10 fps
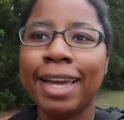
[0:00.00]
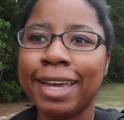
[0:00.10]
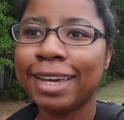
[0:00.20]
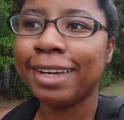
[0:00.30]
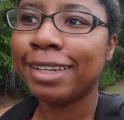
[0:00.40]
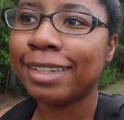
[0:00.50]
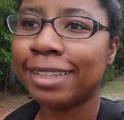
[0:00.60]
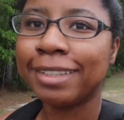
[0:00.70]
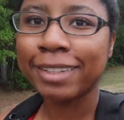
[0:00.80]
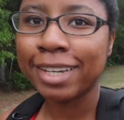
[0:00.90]
and a
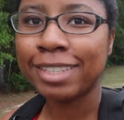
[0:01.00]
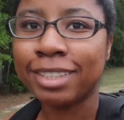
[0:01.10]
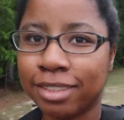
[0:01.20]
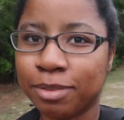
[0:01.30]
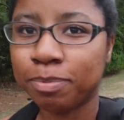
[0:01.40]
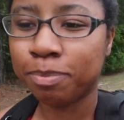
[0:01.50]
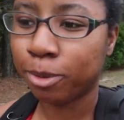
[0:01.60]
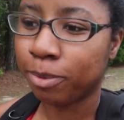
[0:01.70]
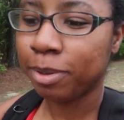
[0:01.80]
little kid just. What?